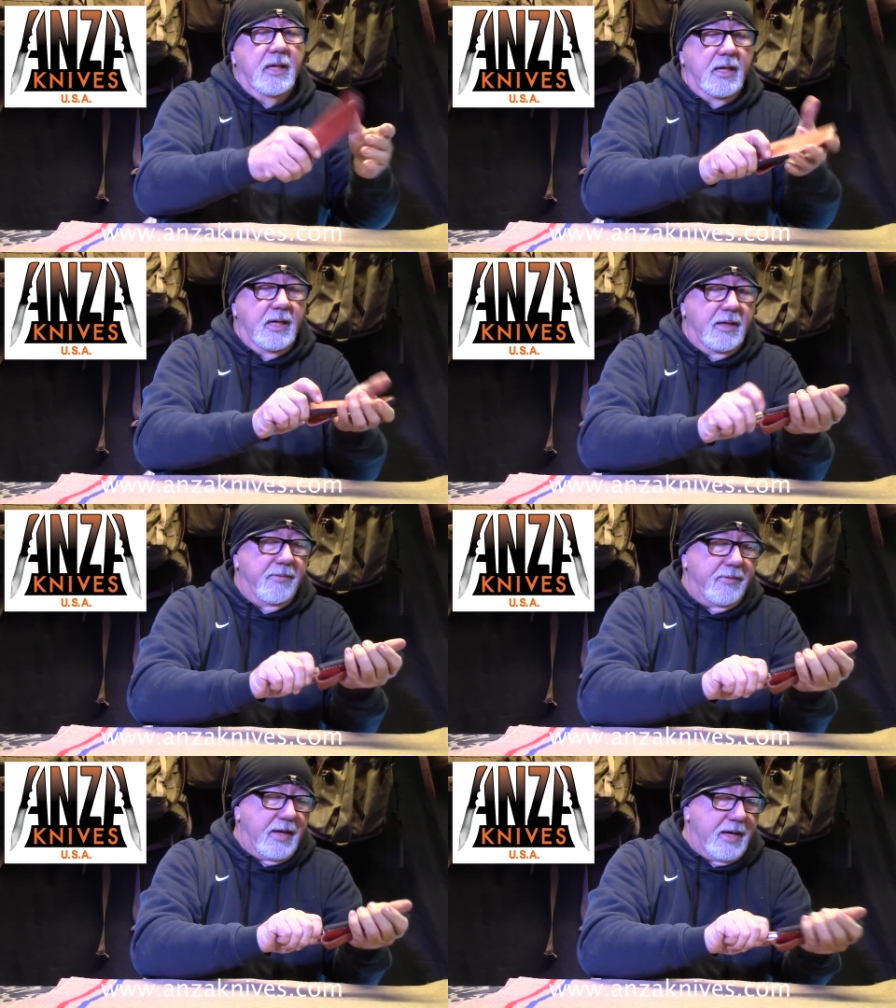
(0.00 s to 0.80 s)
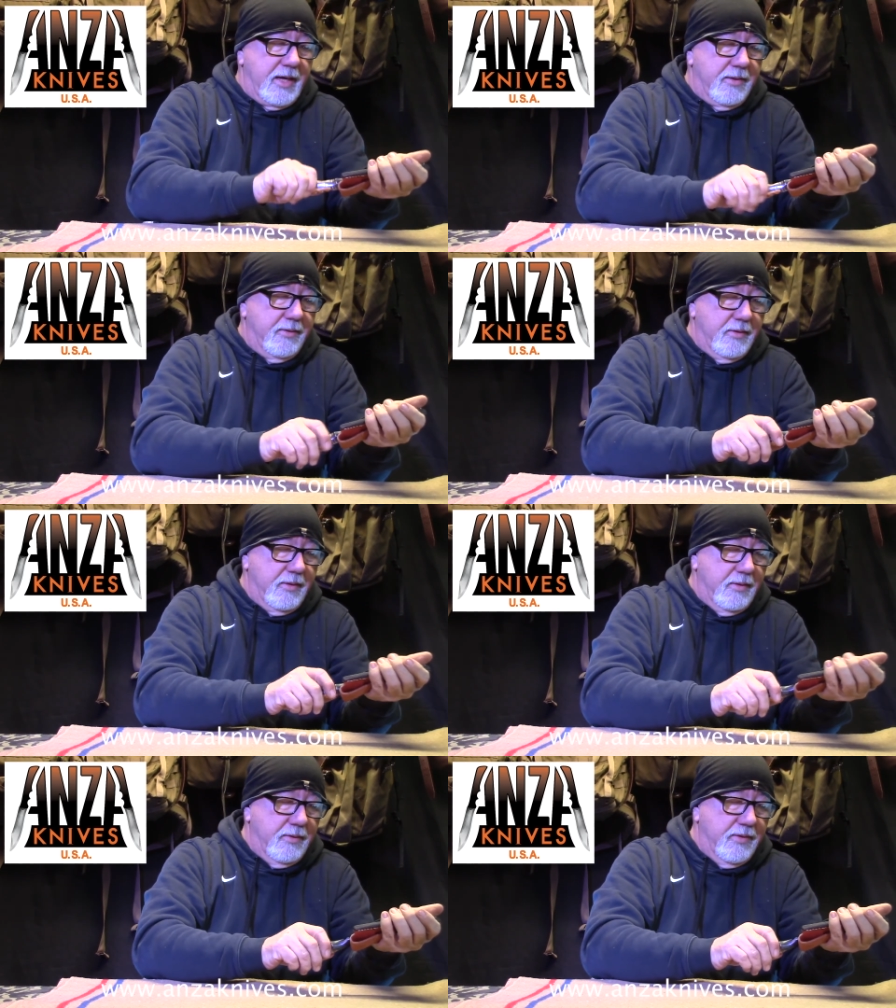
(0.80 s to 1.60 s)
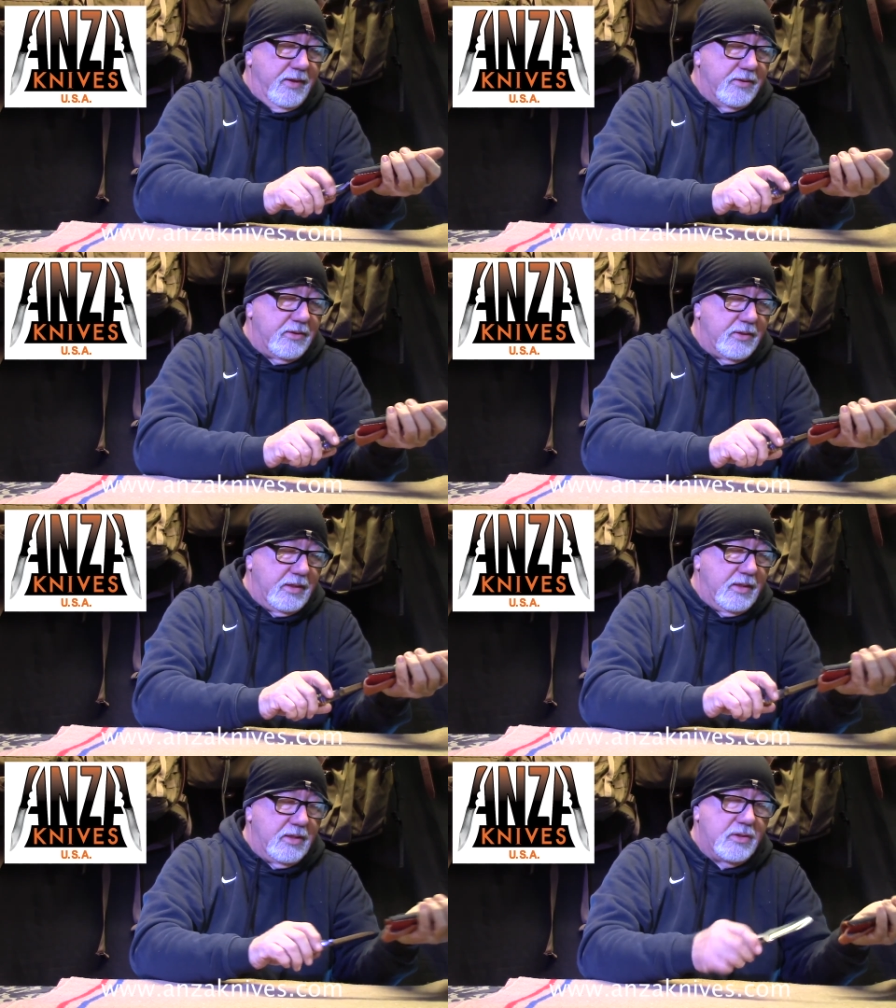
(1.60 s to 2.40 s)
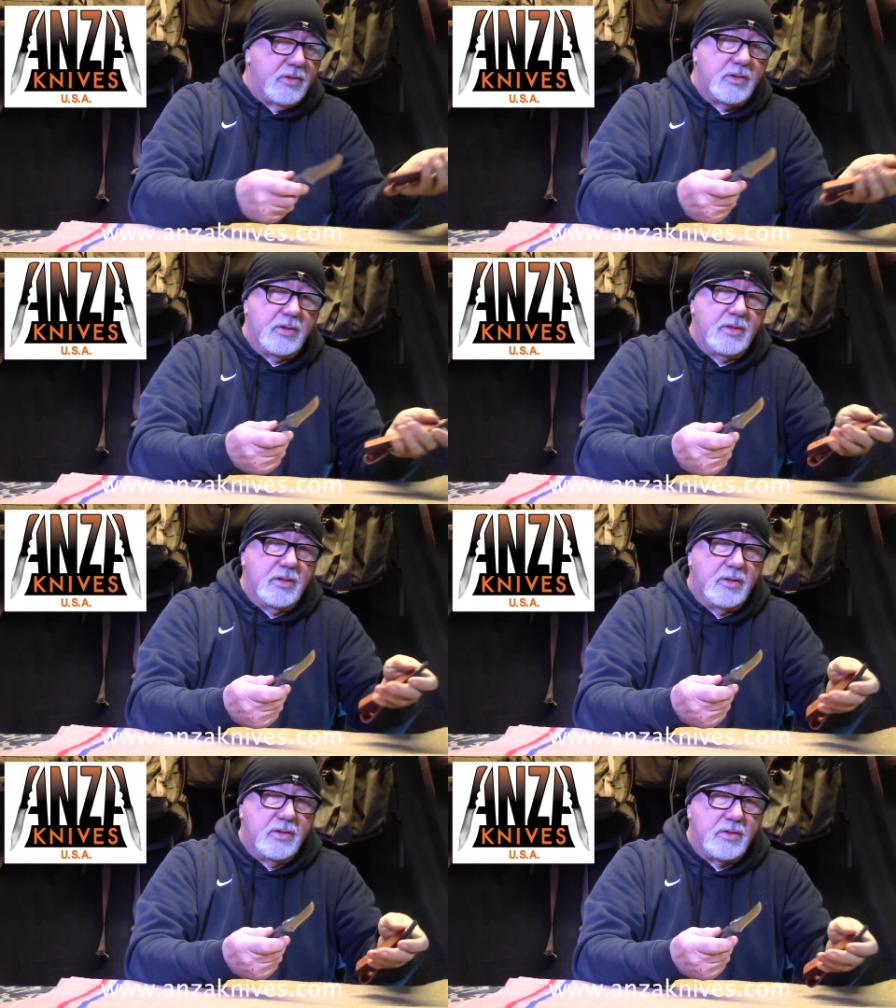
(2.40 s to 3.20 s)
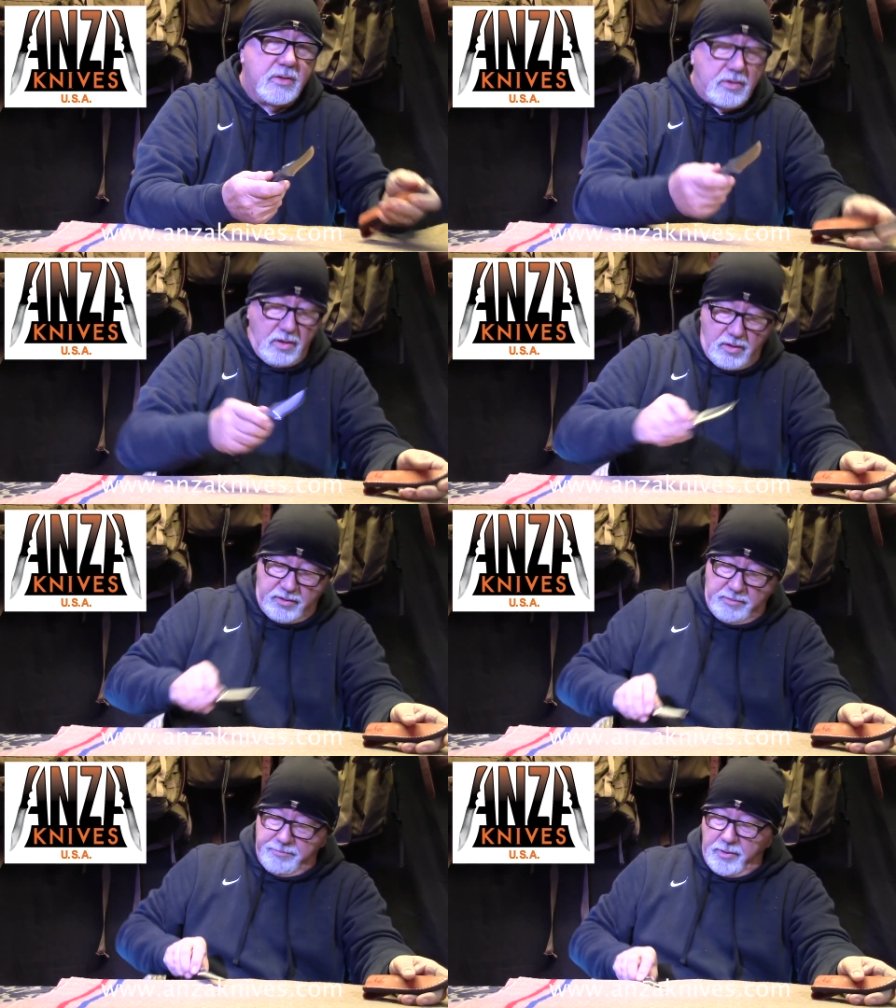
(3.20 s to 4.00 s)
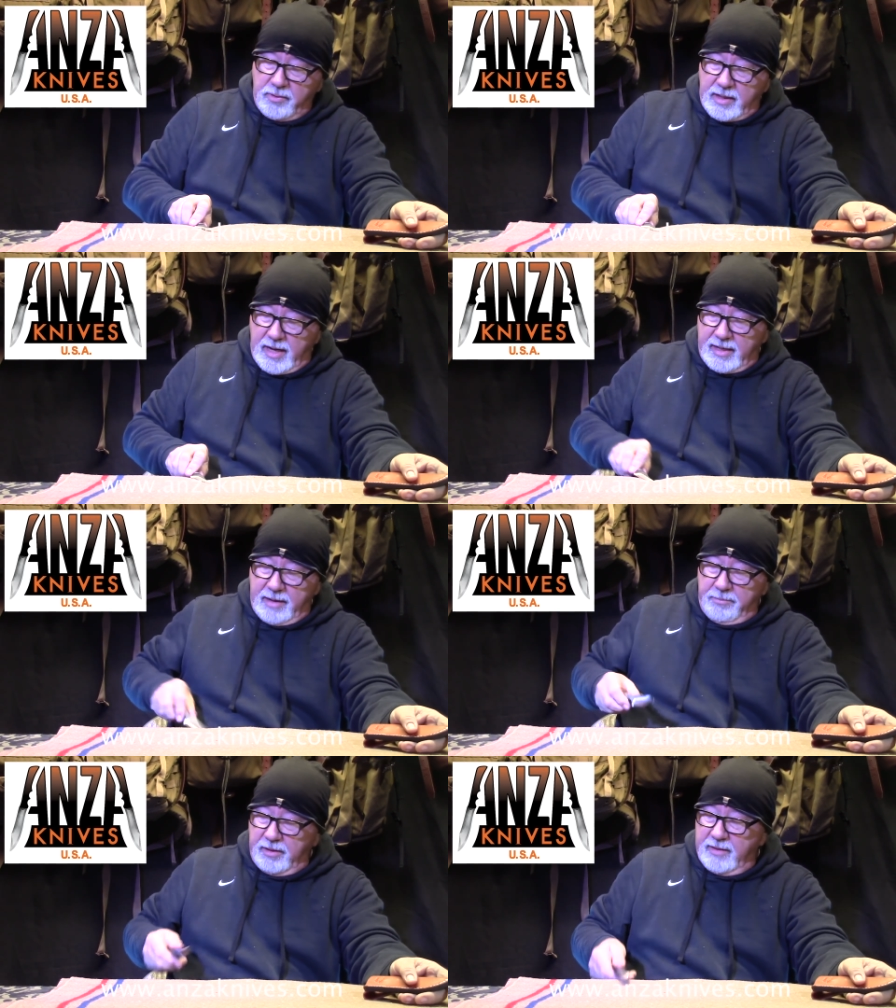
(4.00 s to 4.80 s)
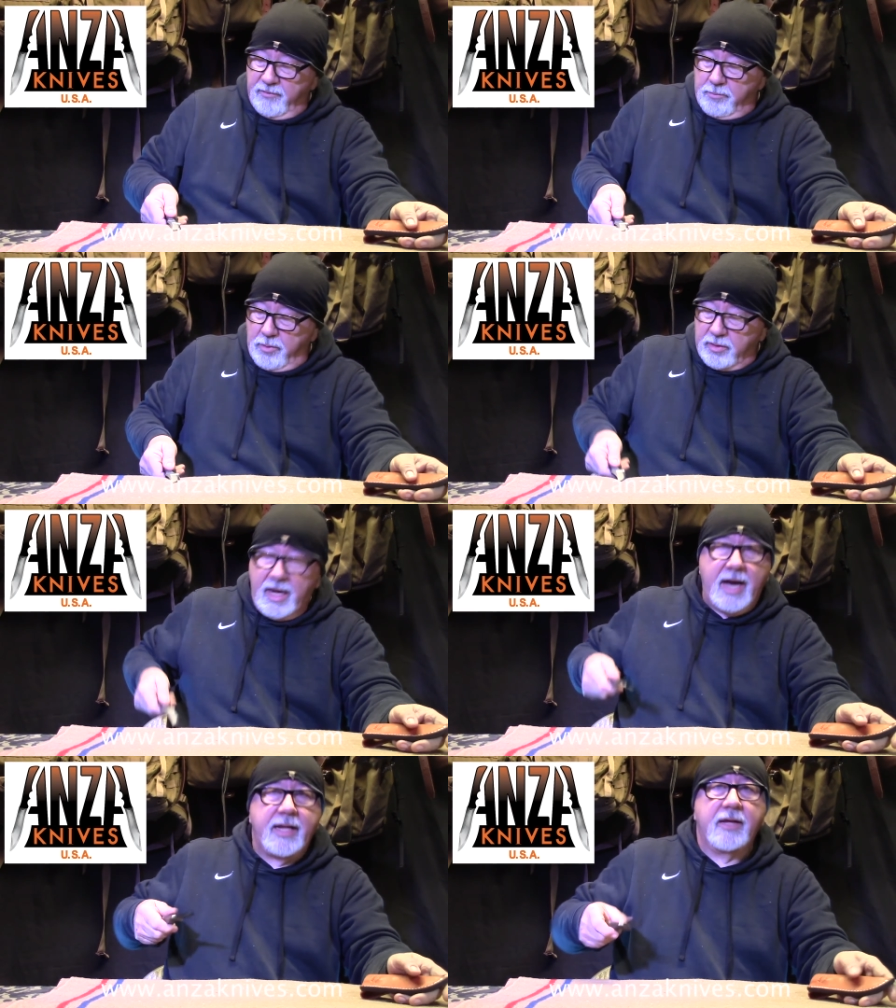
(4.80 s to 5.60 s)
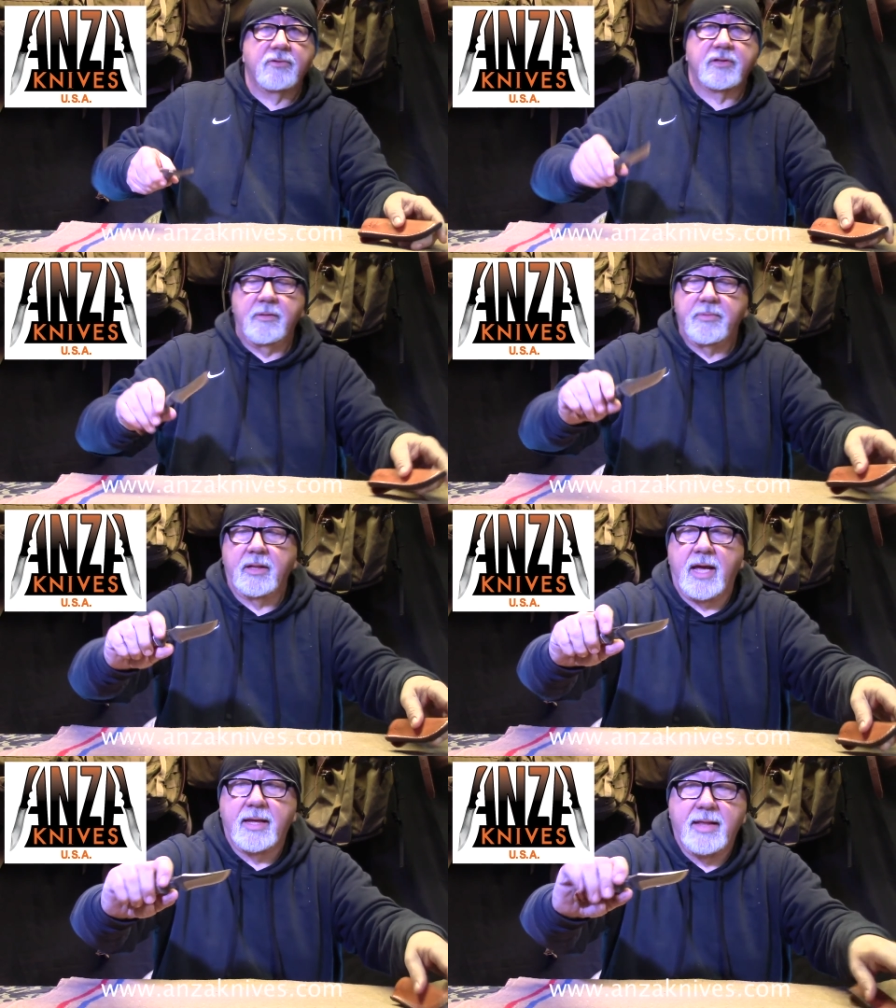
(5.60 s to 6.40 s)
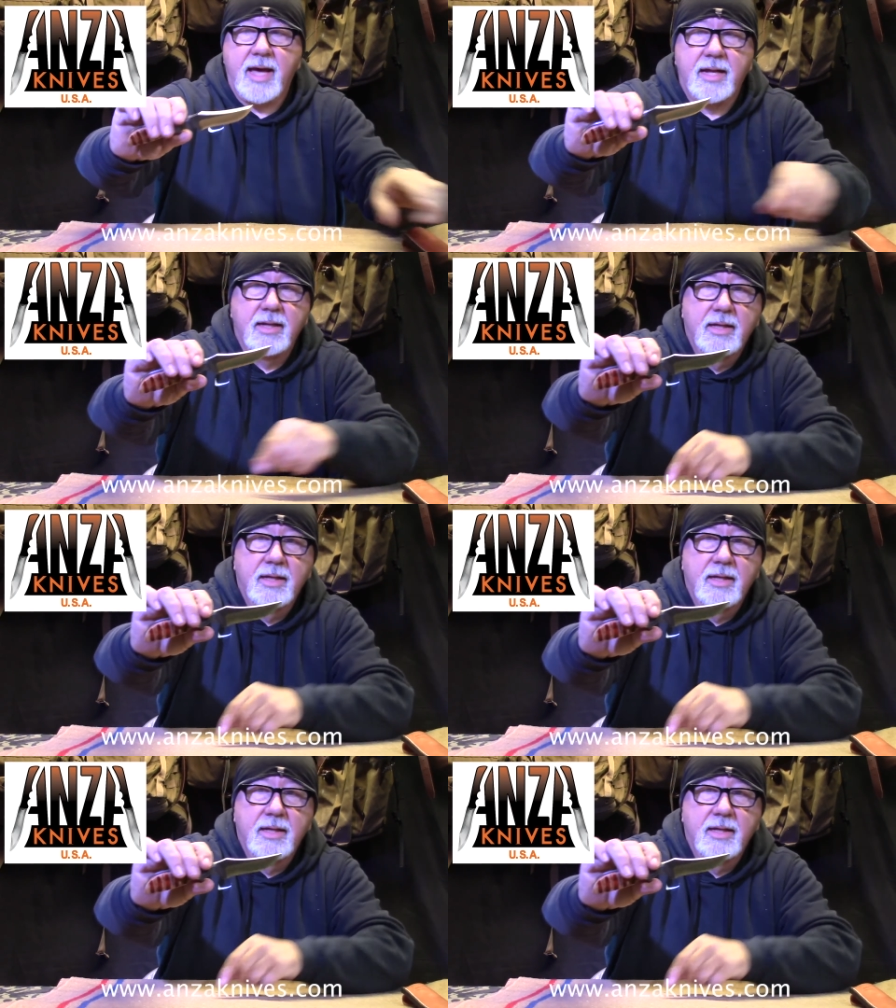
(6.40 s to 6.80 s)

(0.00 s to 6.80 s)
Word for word: Uh, and this is this is called the Bocot, I believe, or Bocati or something like that.